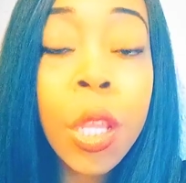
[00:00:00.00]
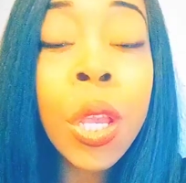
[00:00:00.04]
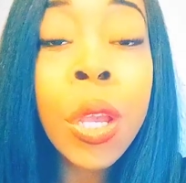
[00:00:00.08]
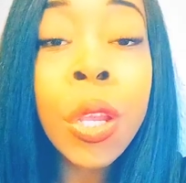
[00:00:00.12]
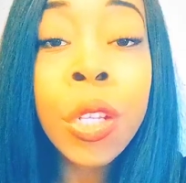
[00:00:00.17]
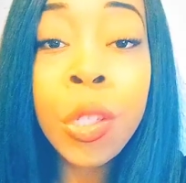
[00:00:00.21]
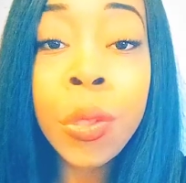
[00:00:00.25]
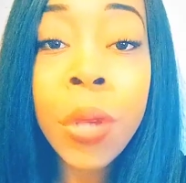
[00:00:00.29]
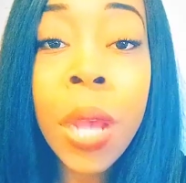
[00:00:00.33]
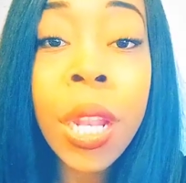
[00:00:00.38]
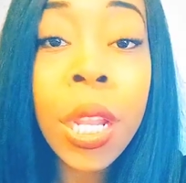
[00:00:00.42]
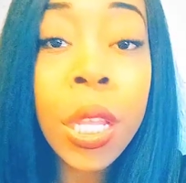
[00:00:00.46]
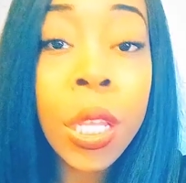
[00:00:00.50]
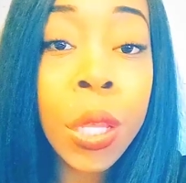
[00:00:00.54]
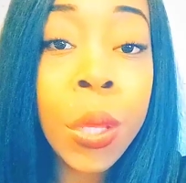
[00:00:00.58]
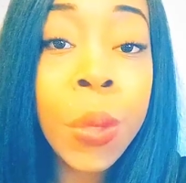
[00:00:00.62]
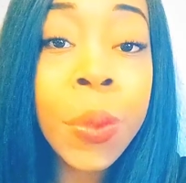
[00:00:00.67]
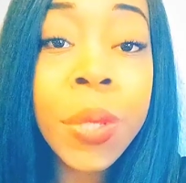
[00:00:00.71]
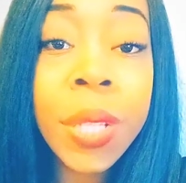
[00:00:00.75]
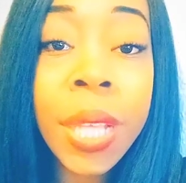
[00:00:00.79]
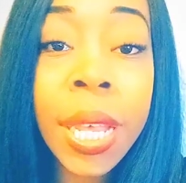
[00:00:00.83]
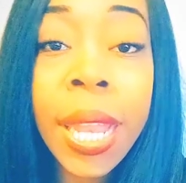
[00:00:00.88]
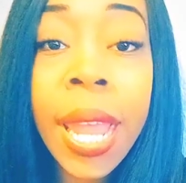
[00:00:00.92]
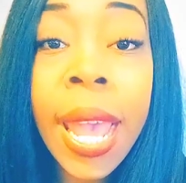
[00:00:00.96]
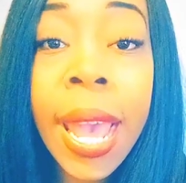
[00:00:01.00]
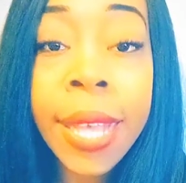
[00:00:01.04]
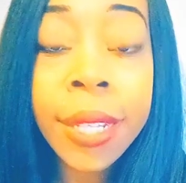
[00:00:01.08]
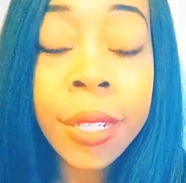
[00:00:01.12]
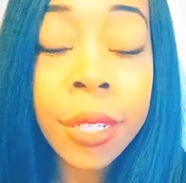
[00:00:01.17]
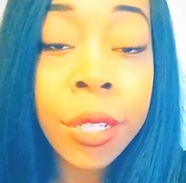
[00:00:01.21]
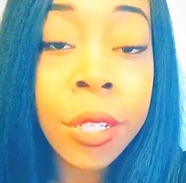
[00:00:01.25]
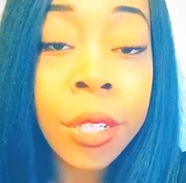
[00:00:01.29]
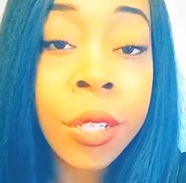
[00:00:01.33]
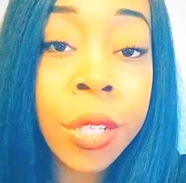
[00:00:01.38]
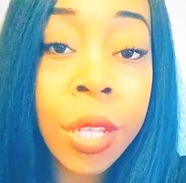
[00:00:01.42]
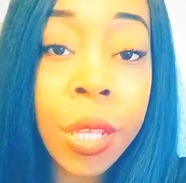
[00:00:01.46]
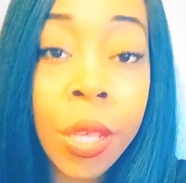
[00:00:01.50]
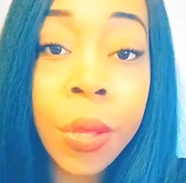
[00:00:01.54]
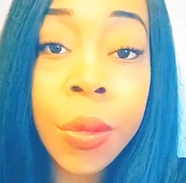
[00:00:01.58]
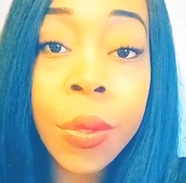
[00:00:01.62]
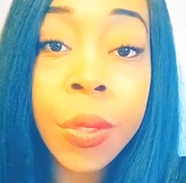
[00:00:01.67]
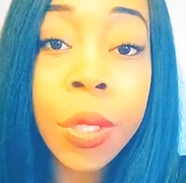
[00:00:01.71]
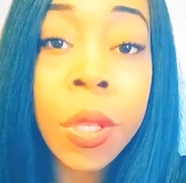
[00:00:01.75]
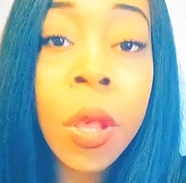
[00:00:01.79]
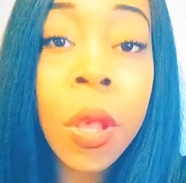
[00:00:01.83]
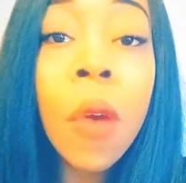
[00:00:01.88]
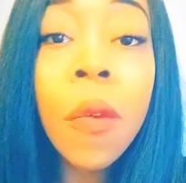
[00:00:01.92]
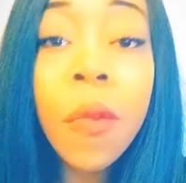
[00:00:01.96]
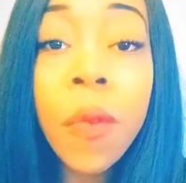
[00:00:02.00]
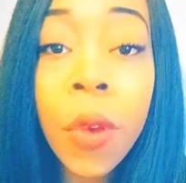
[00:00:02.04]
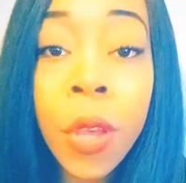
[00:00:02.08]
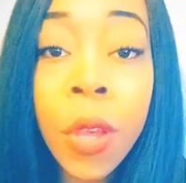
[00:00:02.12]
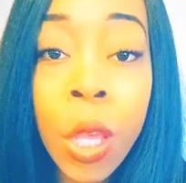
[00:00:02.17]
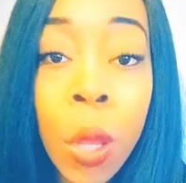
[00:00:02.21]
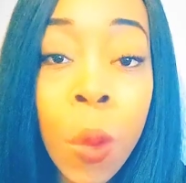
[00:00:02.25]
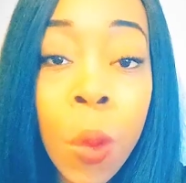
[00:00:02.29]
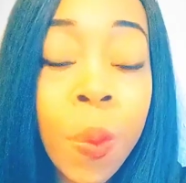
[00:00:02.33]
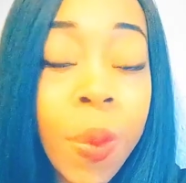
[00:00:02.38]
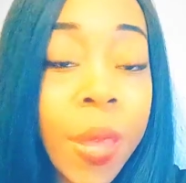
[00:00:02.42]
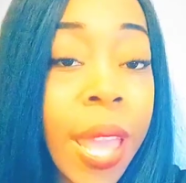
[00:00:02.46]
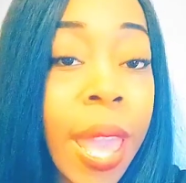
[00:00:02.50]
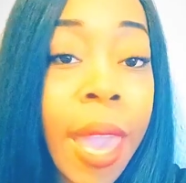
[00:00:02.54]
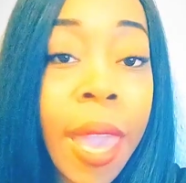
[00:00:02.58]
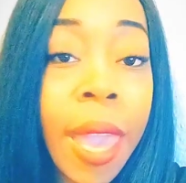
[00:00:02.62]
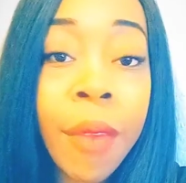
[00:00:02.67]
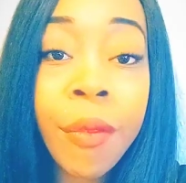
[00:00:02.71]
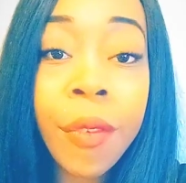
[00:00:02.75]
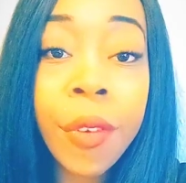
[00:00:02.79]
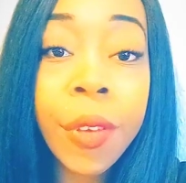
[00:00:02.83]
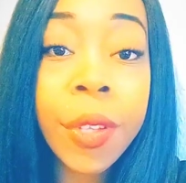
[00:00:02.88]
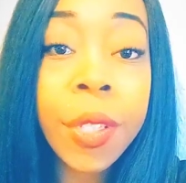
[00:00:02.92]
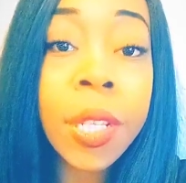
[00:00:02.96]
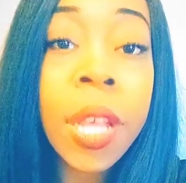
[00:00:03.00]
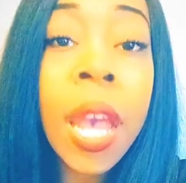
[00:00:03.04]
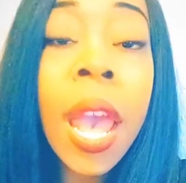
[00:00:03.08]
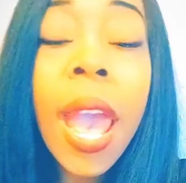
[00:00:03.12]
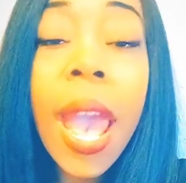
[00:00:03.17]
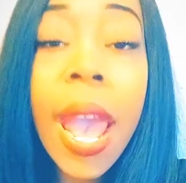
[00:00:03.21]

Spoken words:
You're trying to use that as an excuse for your behaviors